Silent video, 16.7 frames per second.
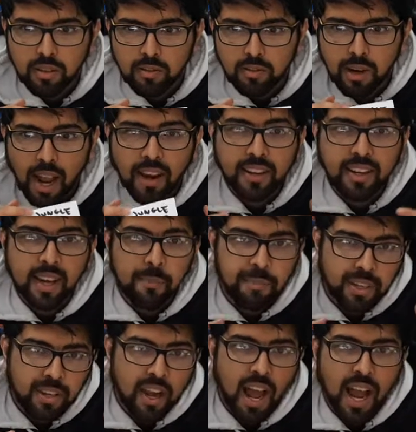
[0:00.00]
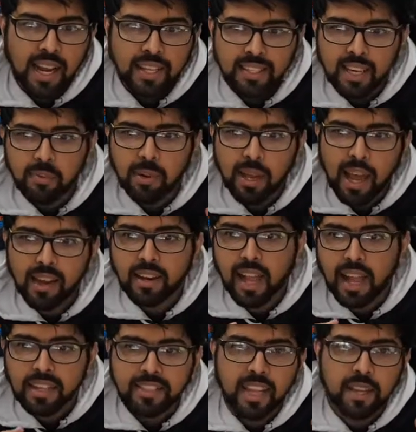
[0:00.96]
rounding up the night and we had
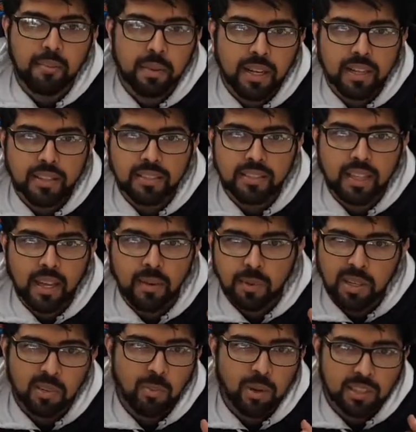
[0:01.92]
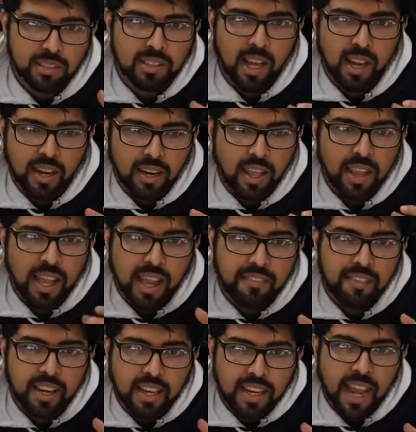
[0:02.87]
like 10 minutes and we didn't want to start another
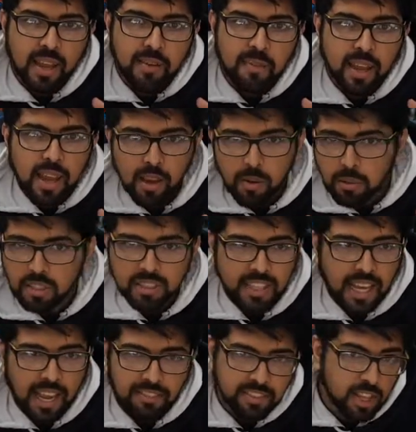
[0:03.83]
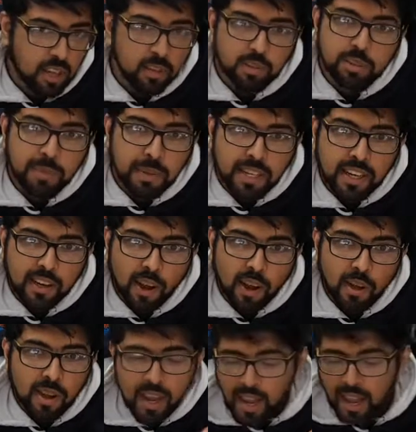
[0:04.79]
heavier game, we just gave Jungle Speed a
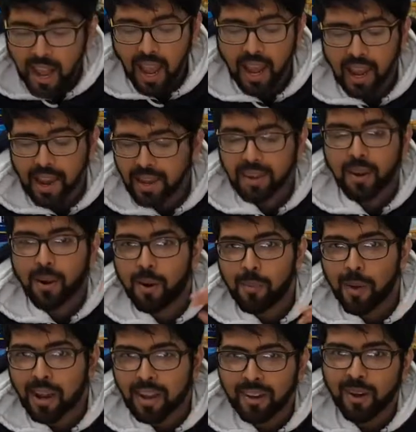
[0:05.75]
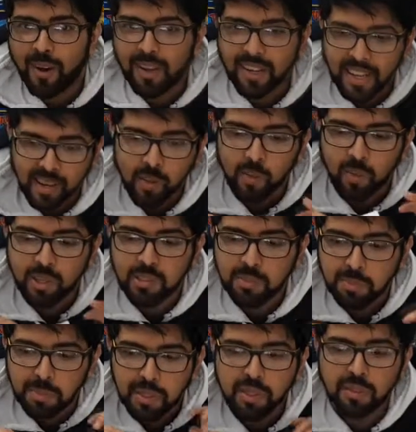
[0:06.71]
go, and oh my god, it was
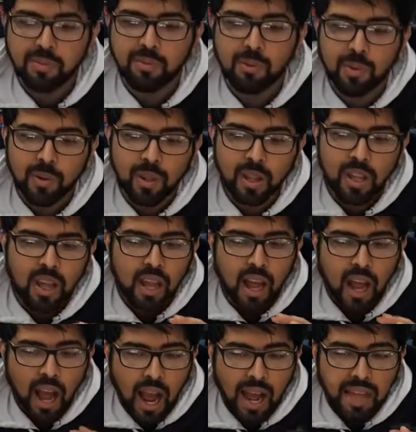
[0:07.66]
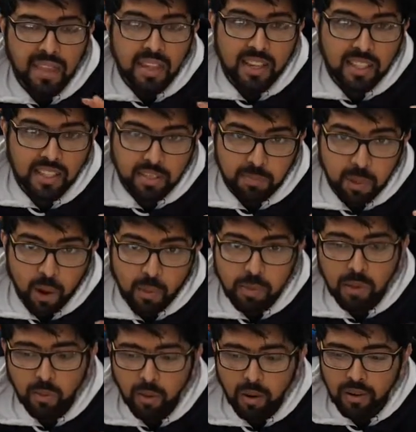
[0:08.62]
beautiful. I think it's
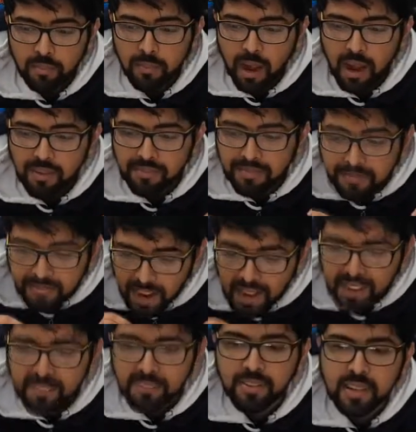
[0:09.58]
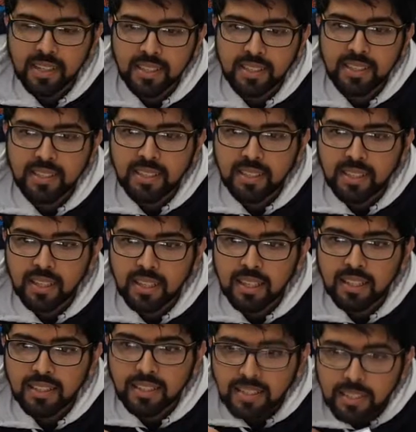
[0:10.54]
probably one of my favorite
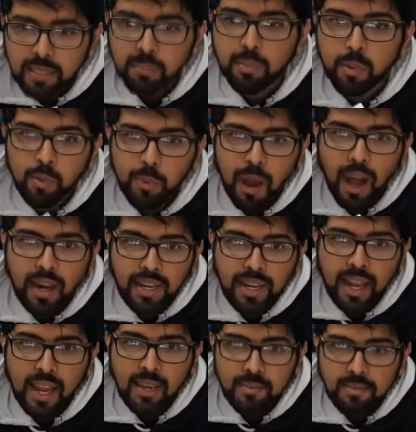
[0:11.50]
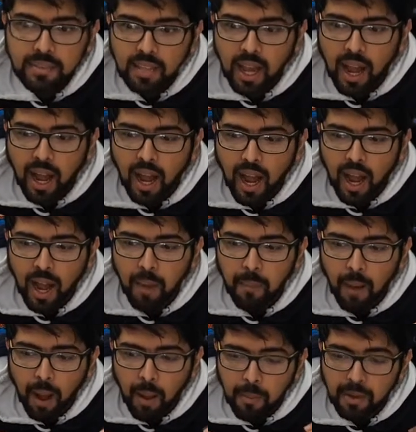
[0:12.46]
simple party games.
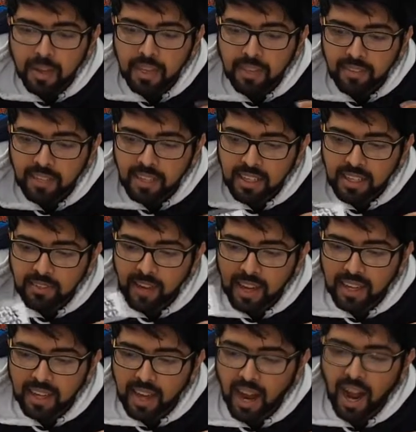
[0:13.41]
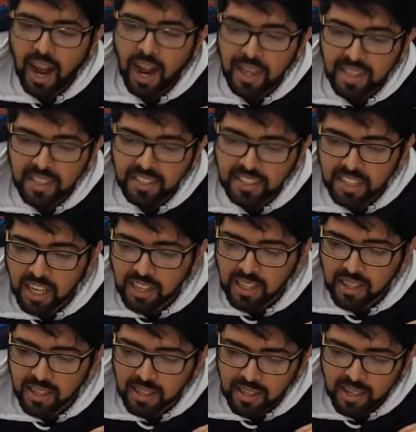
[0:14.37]
I'm going to even rank it higher than
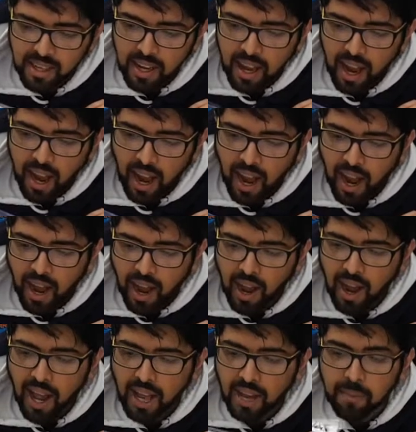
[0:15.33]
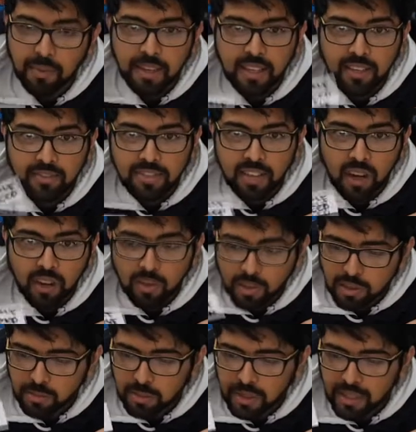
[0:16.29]
Jenga, and I'm going to give Jungle
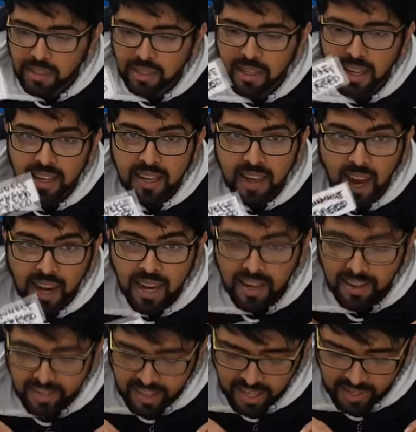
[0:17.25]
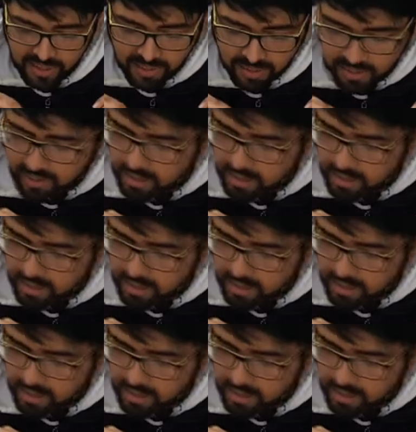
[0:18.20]
Speed a 9 out of 10.